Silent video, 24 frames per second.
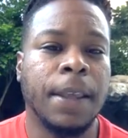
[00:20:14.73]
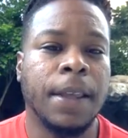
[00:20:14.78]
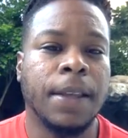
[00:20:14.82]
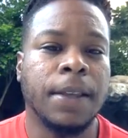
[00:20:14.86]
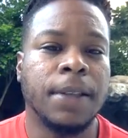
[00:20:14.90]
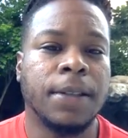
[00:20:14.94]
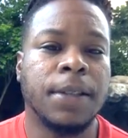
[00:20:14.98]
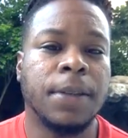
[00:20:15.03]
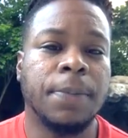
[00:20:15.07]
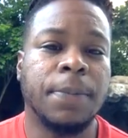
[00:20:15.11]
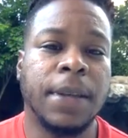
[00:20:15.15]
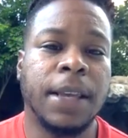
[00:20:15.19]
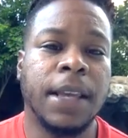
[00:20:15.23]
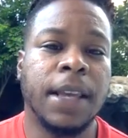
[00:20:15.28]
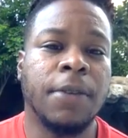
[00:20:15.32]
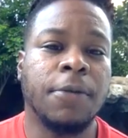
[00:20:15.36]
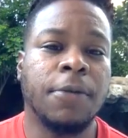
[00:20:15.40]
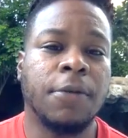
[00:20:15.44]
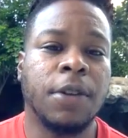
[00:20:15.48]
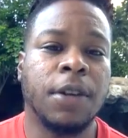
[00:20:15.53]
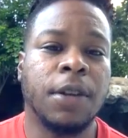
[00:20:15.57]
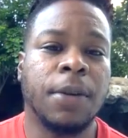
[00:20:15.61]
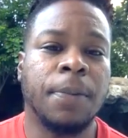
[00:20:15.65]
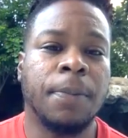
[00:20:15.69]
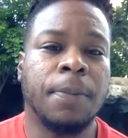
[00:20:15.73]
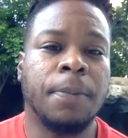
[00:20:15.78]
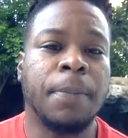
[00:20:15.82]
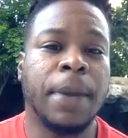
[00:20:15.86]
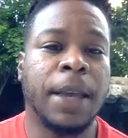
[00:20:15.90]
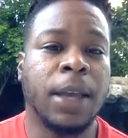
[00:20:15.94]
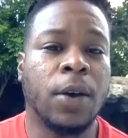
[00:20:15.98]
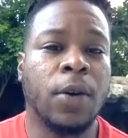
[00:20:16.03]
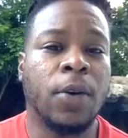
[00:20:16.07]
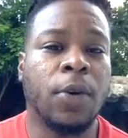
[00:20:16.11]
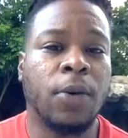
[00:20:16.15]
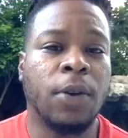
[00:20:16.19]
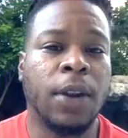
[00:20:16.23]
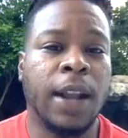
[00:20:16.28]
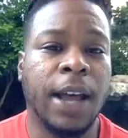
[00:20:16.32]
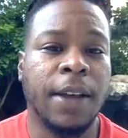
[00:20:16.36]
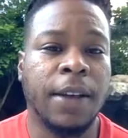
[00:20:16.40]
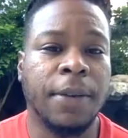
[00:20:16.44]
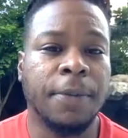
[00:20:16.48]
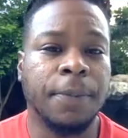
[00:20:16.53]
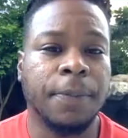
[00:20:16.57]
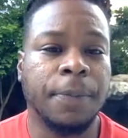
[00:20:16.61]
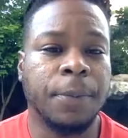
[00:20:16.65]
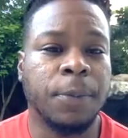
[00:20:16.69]
to be able to make a whole lot
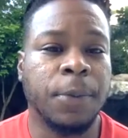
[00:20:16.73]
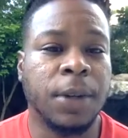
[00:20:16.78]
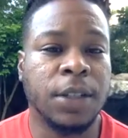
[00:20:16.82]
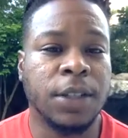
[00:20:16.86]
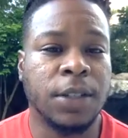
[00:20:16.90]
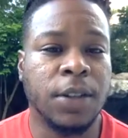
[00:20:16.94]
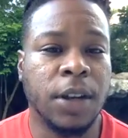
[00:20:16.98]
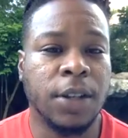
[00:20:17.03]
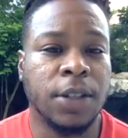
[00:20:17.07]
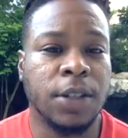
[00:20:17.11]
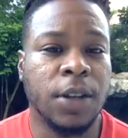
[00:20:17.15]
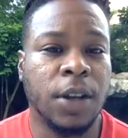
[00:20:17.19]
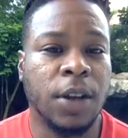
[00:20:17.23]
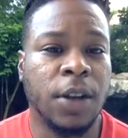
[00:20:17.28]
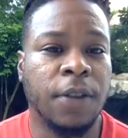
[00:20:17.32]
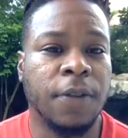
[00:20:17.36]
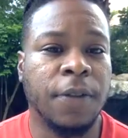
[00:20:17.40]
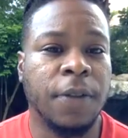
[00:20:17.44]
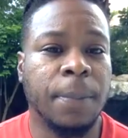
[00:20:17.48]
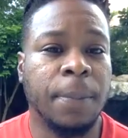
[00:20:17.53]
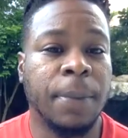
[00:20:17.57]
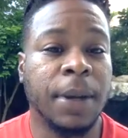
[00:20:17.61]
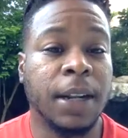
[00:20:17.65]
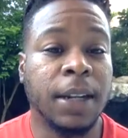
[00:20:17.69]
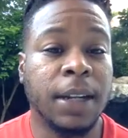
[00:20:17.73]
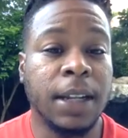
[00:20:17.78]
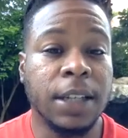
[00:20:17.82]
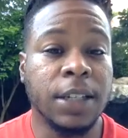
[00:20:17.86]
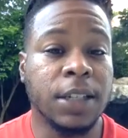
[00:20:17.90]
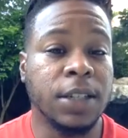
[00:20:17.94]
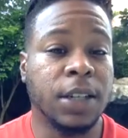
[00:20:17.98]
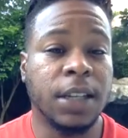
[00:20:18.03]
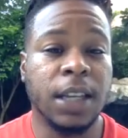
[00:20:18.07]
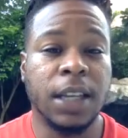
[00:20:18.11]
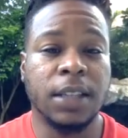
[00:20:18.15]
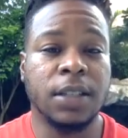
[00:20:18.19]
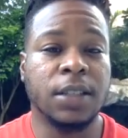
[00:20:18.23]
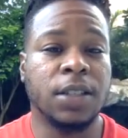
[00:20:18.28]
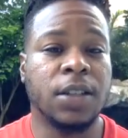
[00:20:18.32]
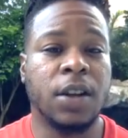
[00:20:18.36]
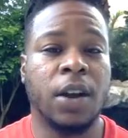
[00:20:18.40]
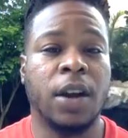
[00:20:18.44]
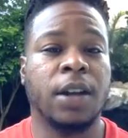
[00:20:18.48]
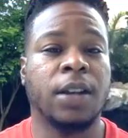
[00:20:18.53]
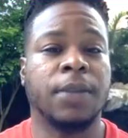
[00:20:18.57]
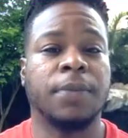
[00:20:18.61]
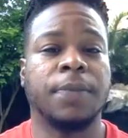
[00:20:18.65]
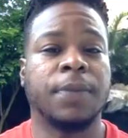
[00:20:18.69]
when it starts off. But at least you're getting
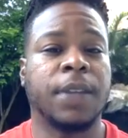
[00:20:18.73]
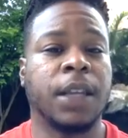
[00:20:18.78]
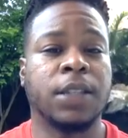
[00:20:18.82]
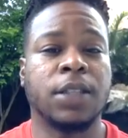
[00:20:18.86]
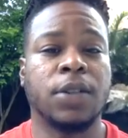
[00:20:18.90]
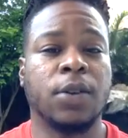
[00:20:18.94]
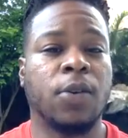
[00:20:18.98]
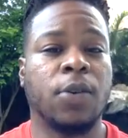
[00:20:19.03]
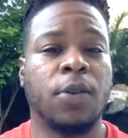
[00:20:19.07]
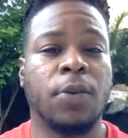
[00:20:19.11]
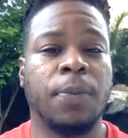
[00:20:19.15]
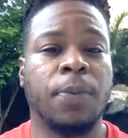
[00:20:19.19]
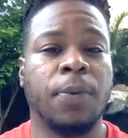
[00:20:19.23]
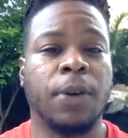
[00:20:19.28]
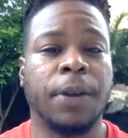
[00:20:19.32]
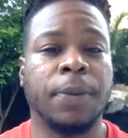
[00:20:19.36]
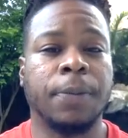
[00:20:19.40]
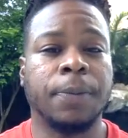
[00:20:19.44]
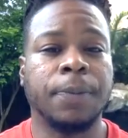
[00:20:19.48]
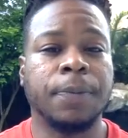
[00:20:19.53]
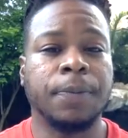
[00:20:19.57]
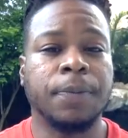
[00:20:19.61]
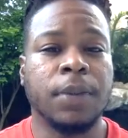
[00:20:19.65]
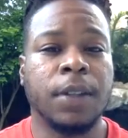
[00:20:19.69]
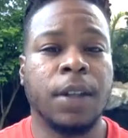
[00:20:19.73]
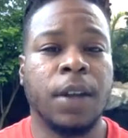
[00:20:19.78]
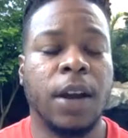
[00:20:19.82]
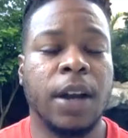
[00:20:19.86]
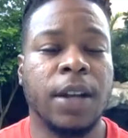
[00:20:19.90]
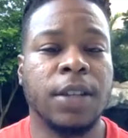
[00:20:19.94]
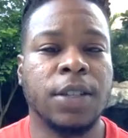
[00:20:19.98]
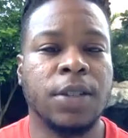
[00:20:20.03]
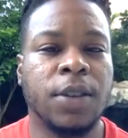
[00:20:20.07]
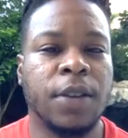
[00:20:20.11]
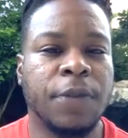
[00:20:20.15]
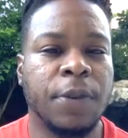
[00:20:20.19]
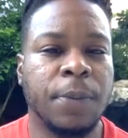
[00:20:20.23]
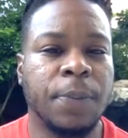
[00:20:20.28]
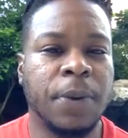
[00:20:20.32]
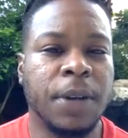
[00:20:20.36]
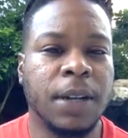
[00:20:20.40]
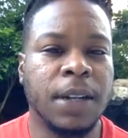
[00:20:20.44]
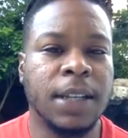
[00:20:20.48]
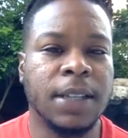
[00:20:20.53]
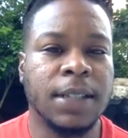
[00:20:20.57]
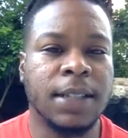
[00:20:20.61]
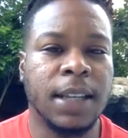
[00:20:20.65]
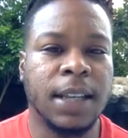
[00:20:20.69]
started. That's the whole point. All right, so if you put
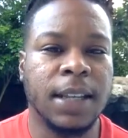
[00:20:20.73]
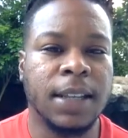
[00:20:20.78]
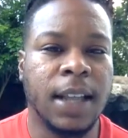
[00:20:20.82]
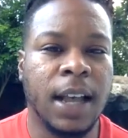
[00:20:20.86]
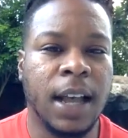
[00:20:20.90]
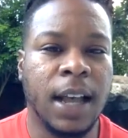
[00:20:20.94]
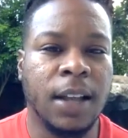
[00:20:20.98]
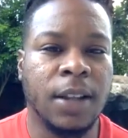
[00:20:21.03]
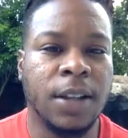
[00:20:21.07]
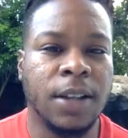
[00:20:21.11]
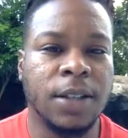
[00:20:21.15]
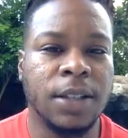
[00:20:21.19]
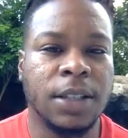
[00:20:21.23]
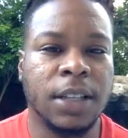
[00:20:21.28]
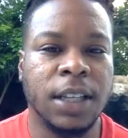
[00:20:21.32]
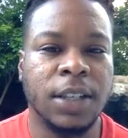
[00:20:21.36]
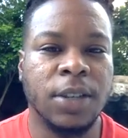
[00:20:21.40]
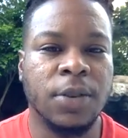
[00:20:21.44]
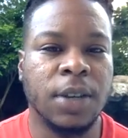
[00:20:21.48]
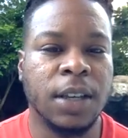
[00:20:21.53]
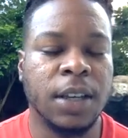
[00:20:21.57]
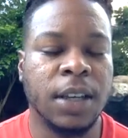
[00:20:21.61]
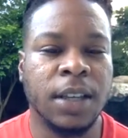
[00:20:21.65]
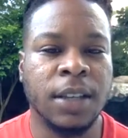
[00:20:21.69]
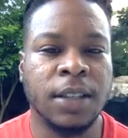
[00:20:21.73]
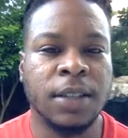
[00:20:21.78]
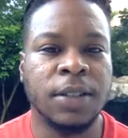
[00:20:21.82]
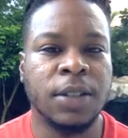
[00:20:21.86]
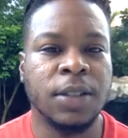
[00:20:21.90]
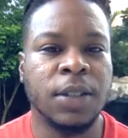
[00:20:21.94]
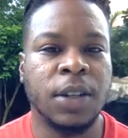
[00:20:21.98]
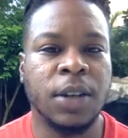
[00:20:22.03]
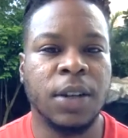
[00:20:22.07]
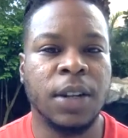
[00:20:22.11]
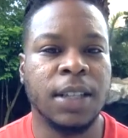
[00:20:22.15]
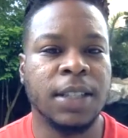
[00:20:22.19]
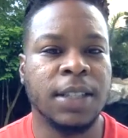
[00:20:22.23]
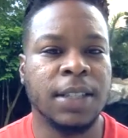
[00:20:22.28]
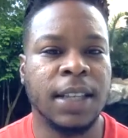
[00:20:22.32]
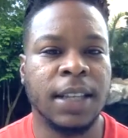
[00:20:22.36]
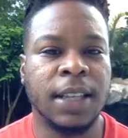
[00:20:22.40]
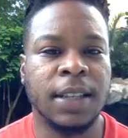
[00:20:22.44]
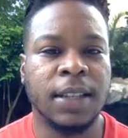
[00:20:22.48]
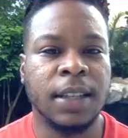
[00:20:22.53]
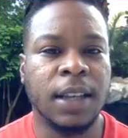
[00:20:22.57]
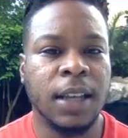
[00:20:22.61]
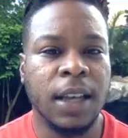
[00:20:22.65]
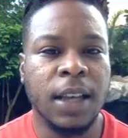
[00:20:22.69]
in $10, then you can, let's think
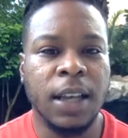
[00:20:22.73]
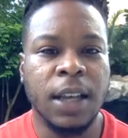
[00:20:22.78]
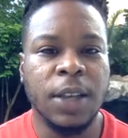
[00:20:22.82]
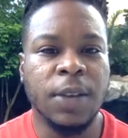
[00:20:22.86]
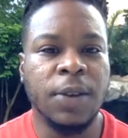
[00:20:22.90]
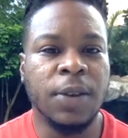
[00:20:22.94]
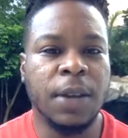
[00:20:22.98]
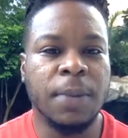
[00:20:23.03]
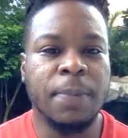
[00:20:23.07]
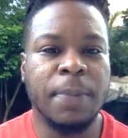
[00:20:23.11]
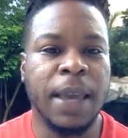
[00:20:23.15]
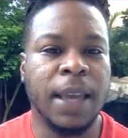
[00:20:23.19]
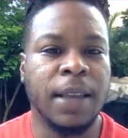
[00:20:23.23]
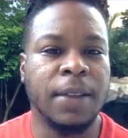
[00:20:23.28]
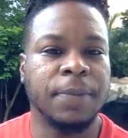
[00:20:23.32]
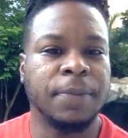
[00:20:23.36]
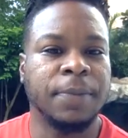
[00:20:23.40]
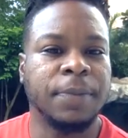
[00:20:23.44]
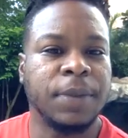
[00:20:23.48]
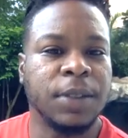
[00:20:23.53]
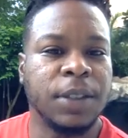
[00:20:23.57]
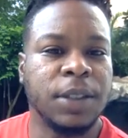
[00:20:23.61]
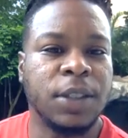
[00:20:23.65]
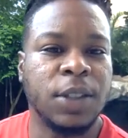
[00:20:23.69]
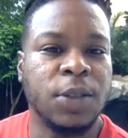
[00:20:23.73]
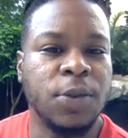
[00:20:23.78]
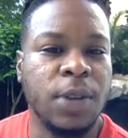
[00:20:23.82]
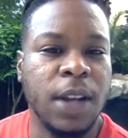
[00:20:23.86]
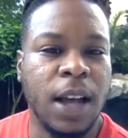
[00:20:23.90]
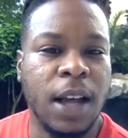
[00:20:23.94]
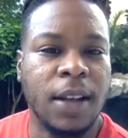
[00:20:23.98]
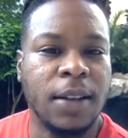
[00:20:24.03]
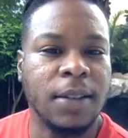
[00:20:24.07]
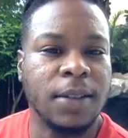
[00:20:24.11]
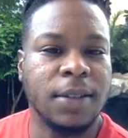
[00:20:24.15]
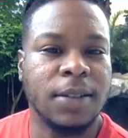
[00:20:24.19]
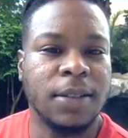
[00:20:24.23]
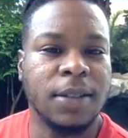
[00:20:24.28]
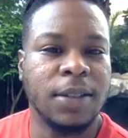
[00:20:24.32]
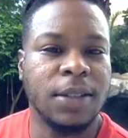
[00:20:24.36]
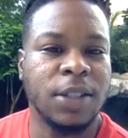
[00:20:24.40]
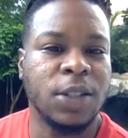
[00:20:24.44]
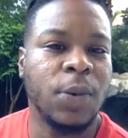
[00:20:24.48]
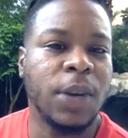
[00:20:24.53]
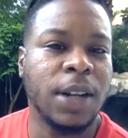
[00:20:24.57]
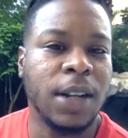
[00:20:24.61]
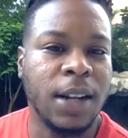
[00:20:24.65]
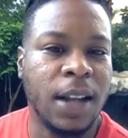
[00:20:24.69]
you can make $2,
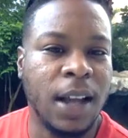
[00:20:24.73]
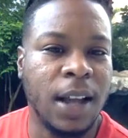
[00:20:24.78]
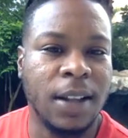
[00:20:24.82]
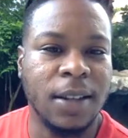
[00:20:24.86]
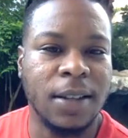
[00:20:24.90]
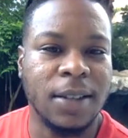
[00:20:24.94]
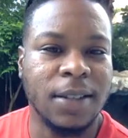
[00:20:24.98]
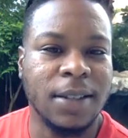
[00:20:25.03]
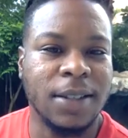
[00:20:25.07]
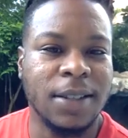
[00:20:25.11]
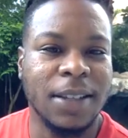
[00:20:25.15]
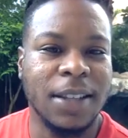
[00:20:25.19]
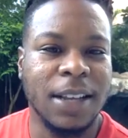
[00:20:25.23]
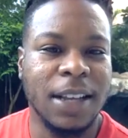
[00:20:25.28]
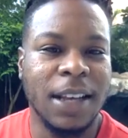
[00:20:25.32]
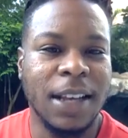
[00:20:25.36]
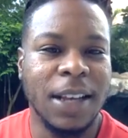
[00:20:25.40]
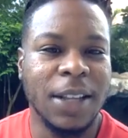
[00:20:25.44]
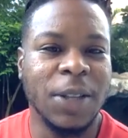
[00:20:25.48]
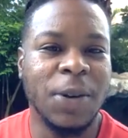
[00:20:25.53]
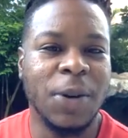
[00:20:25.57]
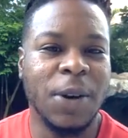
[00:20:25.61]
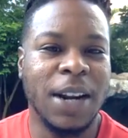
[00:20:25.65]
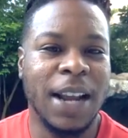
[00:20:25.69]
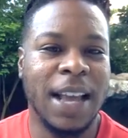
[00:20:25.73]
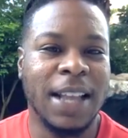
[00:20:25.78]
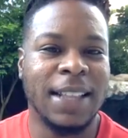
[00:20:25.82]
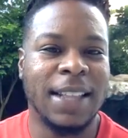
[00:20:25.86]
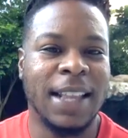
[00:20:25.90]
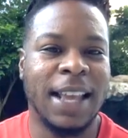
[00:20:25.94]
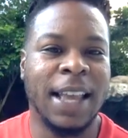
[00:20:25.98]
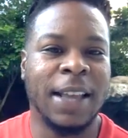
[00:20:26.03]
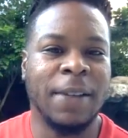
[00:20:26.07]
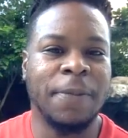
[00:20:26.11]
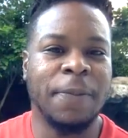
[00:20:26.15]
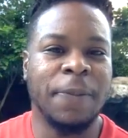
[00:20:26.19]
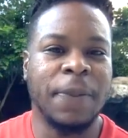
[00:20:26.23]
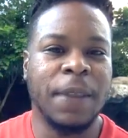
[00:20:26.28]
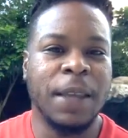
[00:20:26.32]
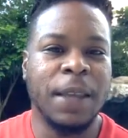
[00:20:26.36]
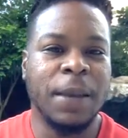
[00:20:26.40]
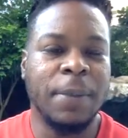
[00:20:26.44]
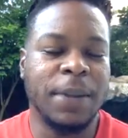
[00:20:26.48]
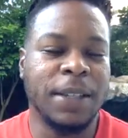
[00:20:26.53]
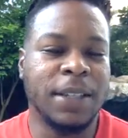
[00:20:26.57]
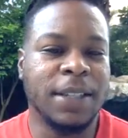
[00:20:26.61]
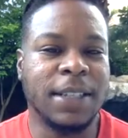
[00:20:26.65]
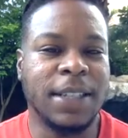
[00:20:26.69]
$20 during that day.
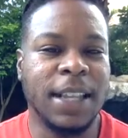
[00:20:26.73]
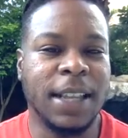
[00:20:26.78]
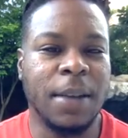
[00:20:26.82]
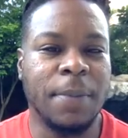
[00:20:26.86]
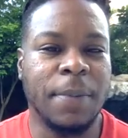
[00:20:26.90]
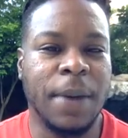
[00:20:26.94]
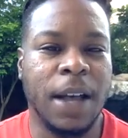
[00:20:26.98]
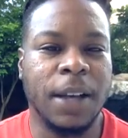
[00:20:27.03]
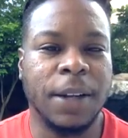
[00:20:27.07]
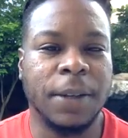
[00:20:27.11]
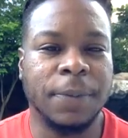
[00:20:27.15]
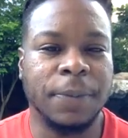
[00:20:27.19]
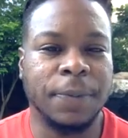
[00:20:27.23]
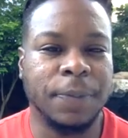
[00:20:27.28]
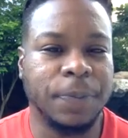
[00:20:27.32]
But just think about it.